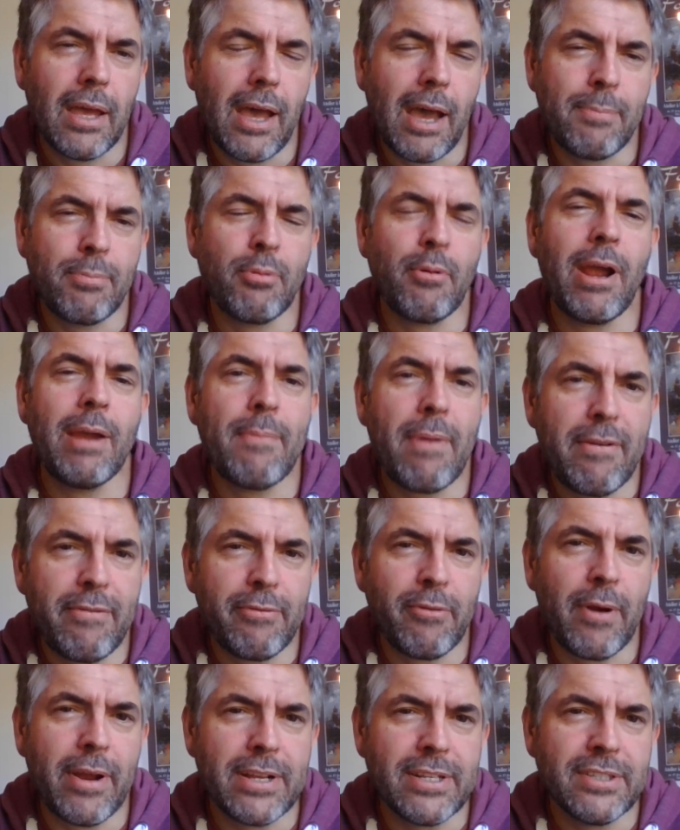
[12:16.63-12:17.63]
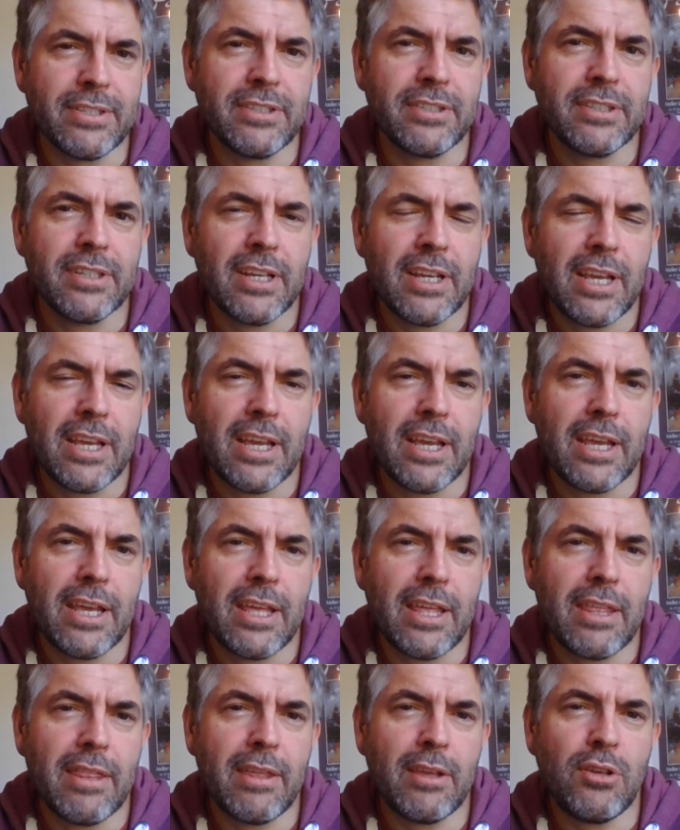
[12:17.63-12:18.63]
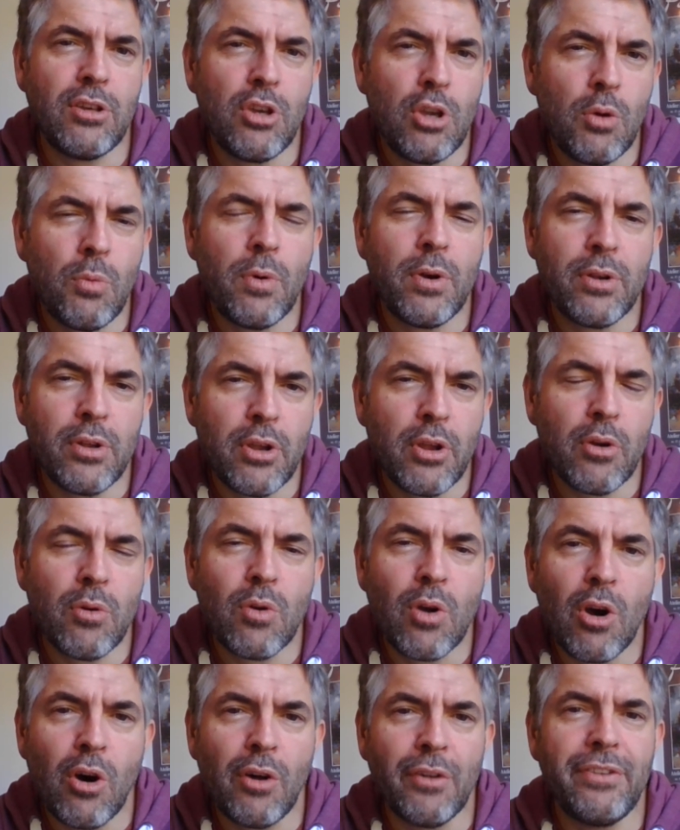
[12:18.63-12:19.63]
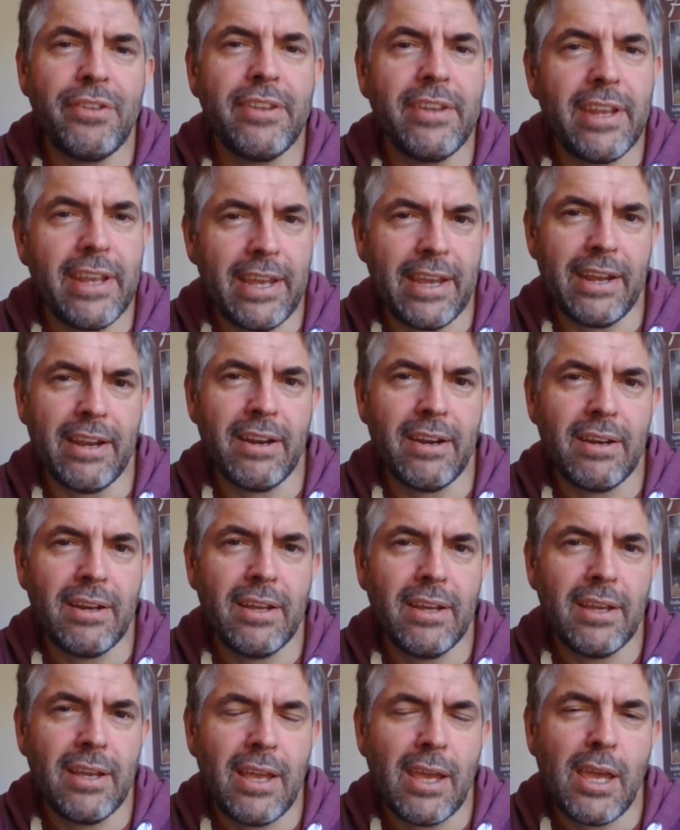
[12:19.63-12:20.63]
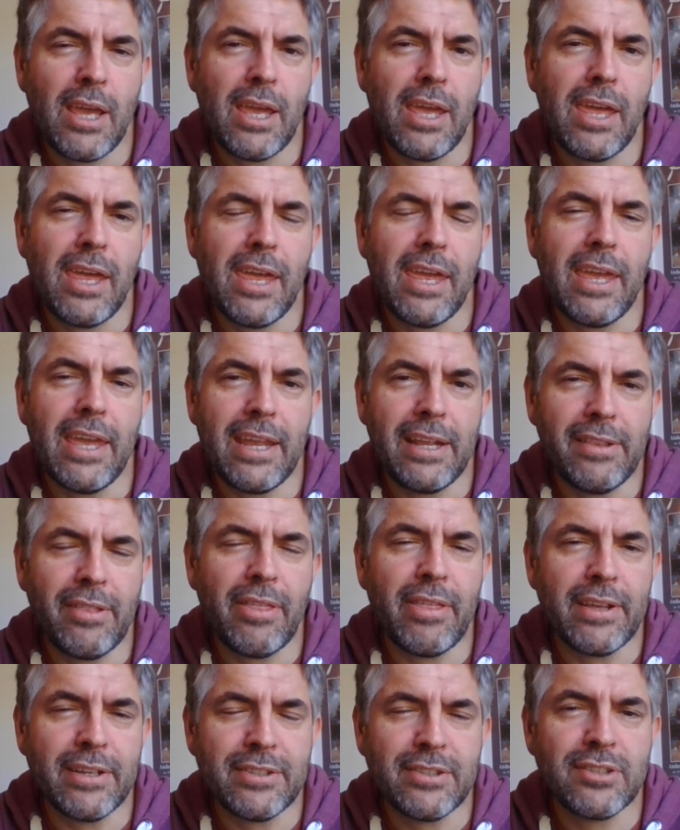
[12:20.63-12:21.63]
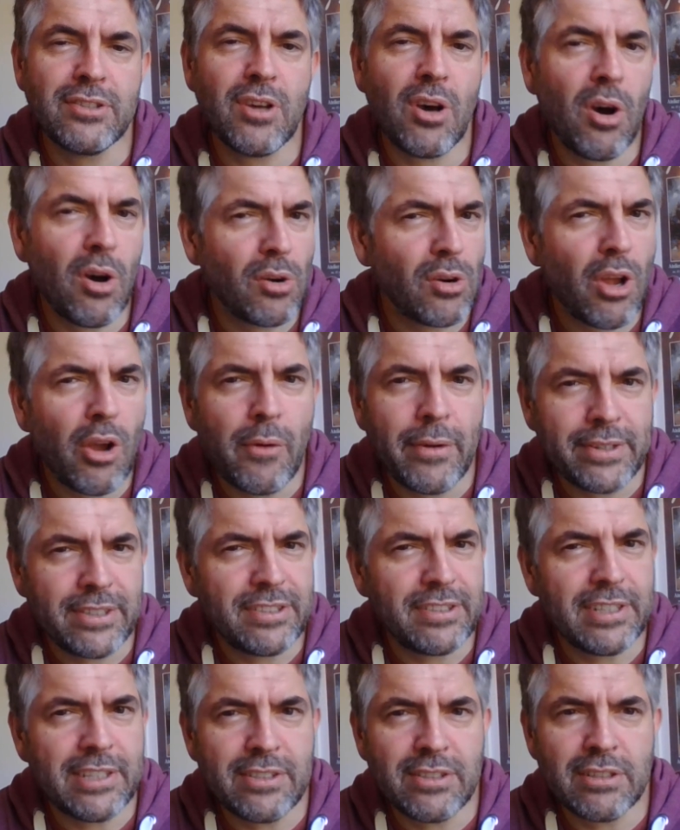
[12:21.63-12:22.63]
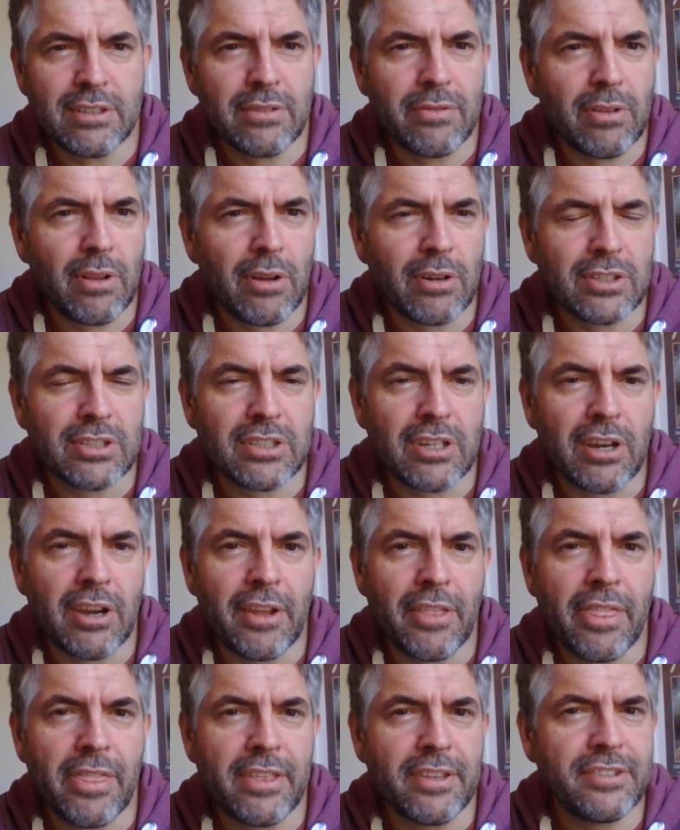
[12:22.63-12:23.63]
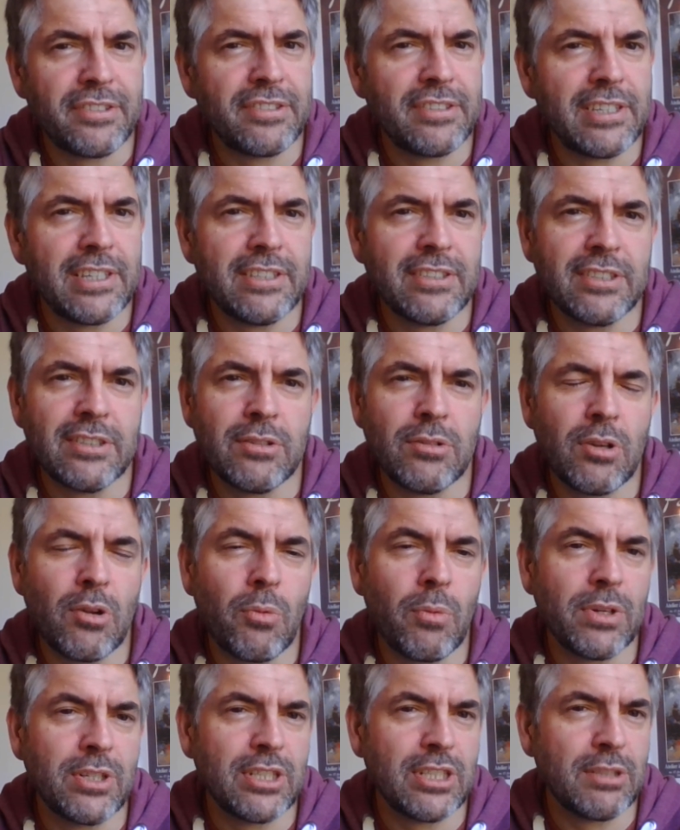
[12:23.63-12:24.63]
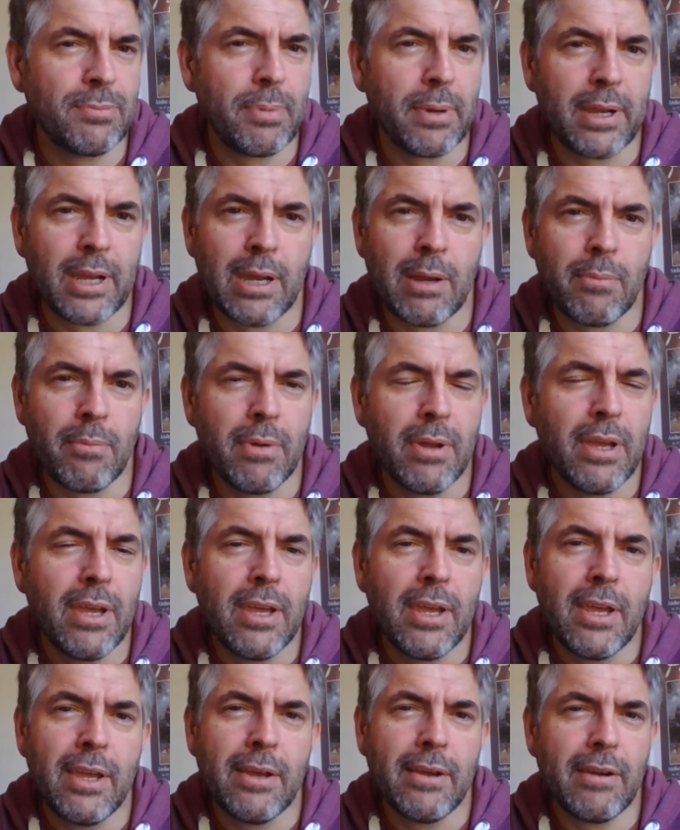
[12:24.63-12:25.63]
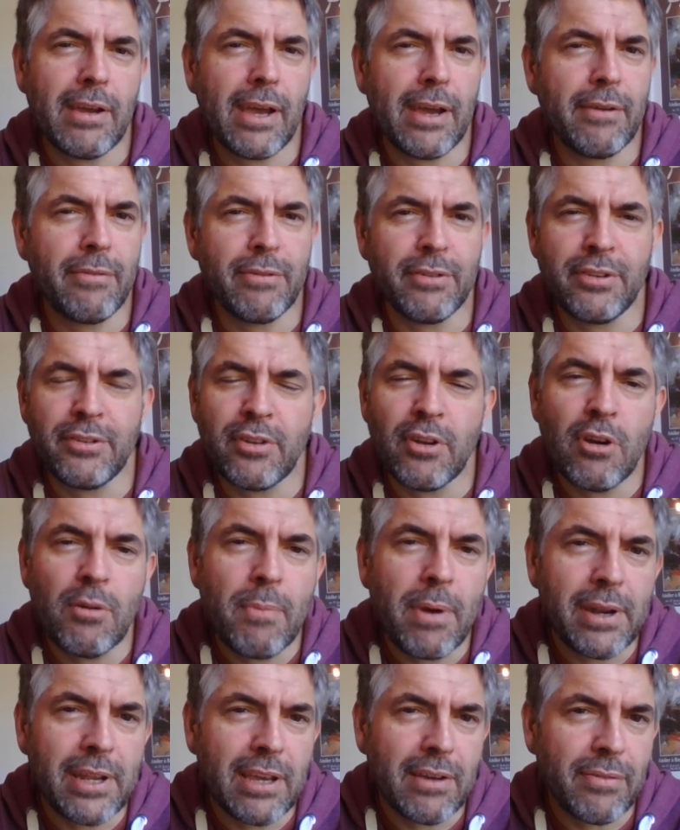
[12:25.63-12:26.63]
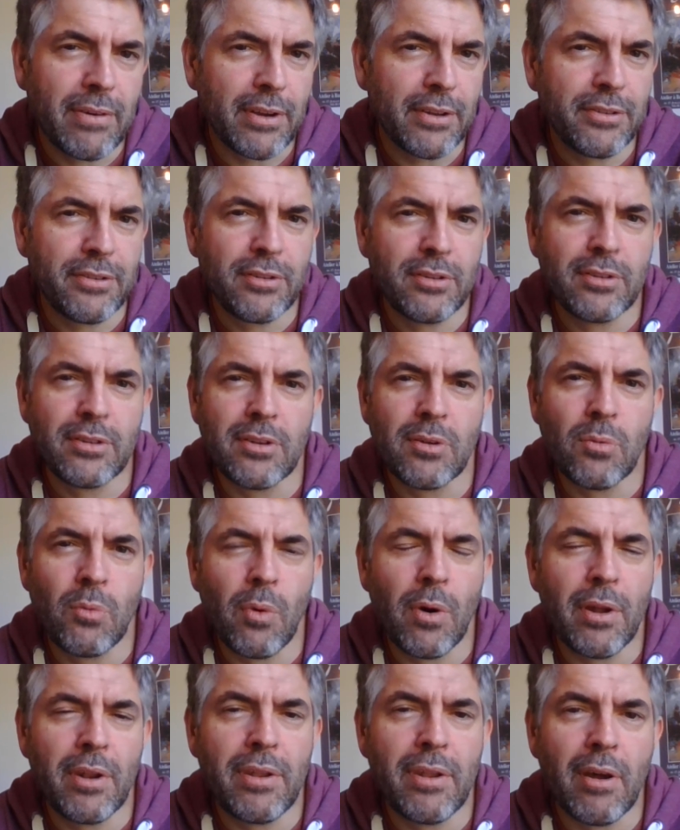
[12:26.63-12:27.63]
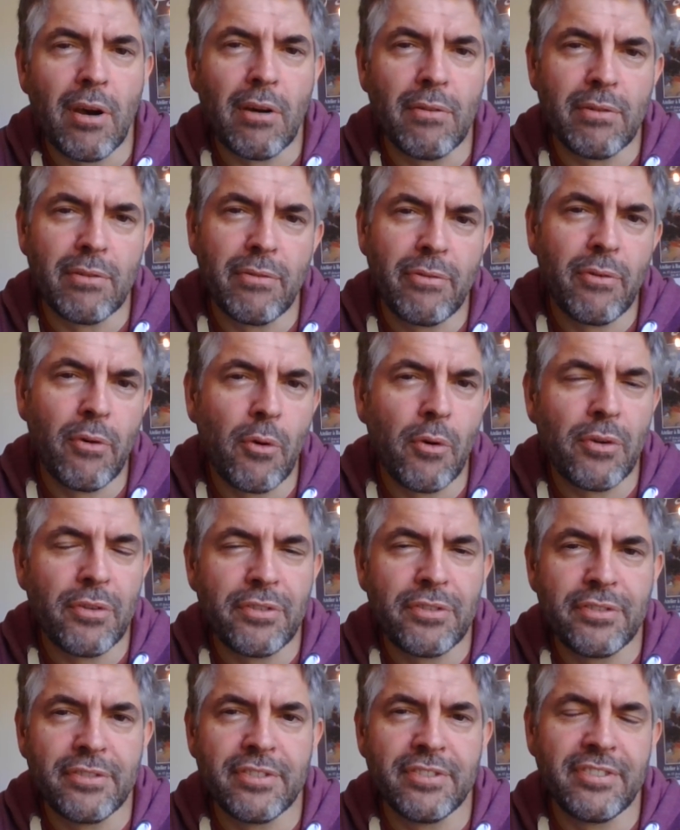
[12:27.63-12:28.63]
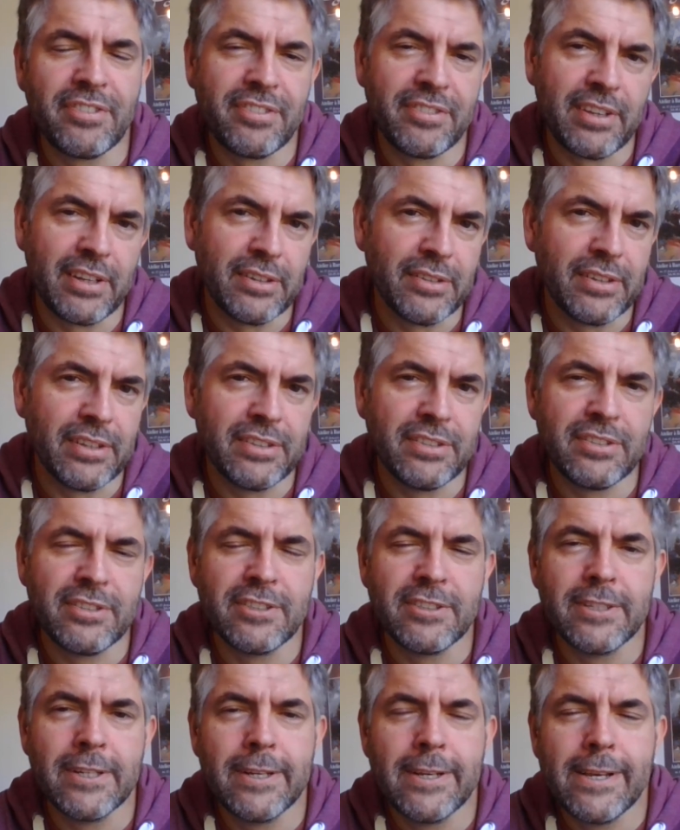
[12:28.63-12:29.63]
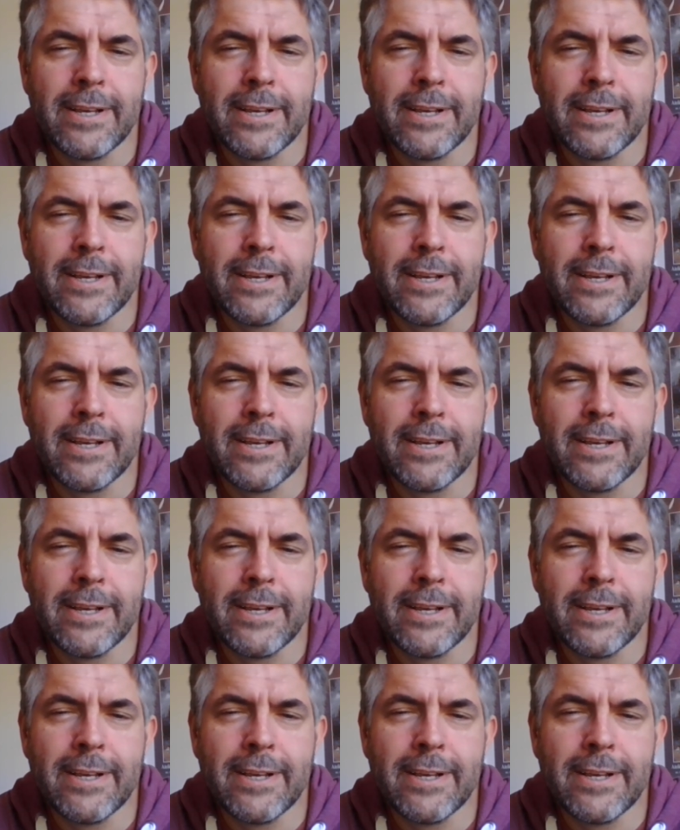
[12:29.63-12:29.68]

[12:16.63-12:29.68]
I pray, my friends, that you would know God near in this ongoing season of lockdown, this season which has become, for so many of us, one of enforced stillness